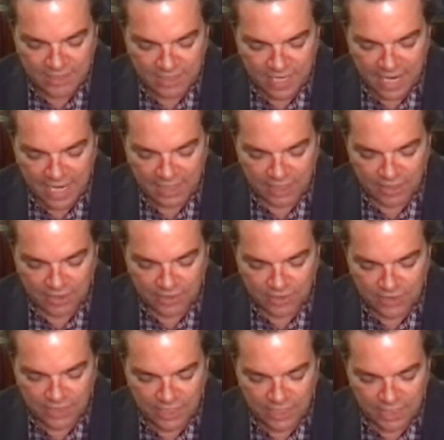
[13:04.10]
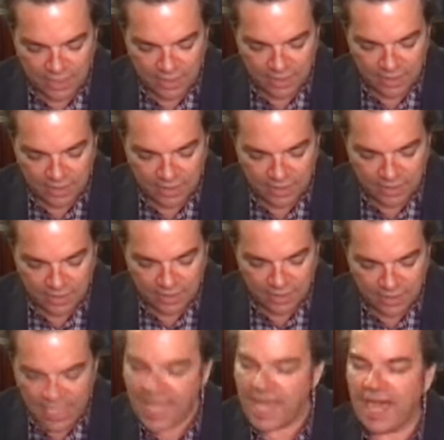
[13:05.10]
Scott, good to see you.
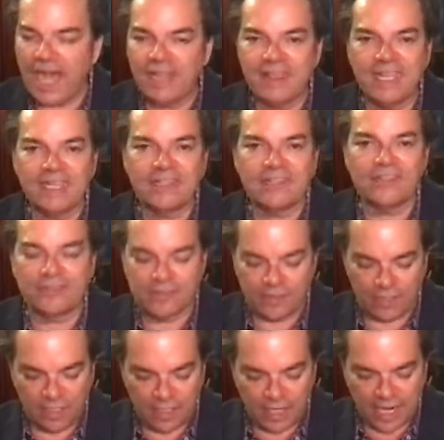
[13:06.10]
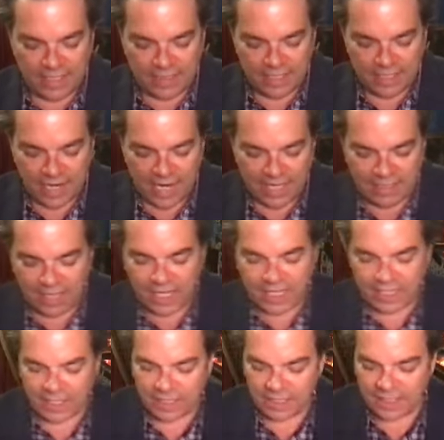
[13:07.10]
Yeah, I think this is a good idea. I
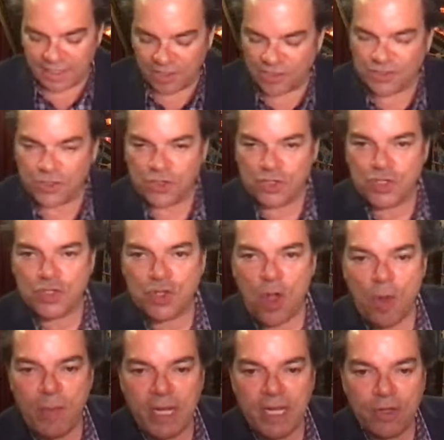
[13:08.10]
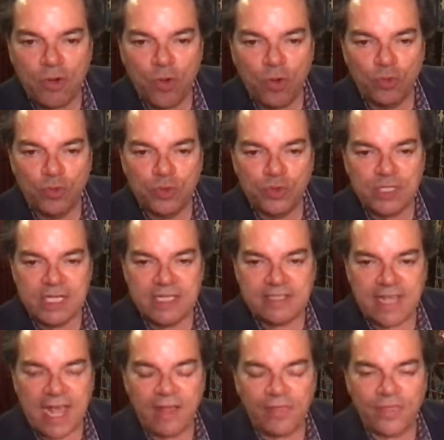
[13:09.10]
like it because there's so many cool
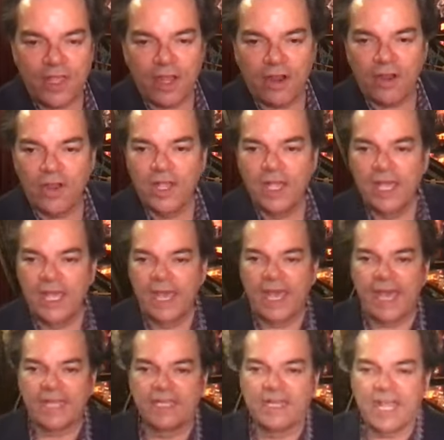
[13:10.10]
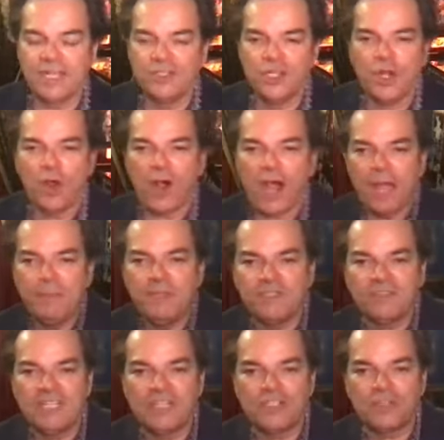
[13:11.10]
routines out there and and you know, I've
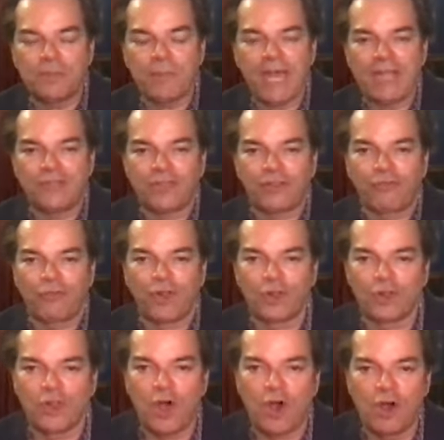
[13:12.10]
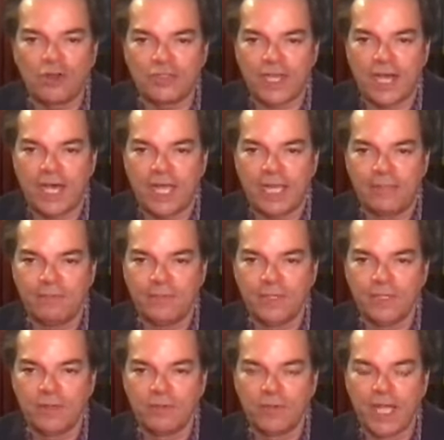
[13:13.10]
been teaching magic for a long time,
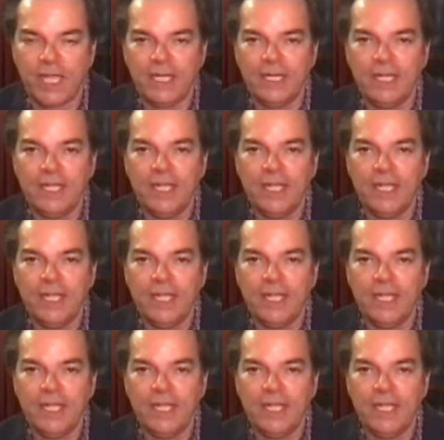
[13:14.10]
right?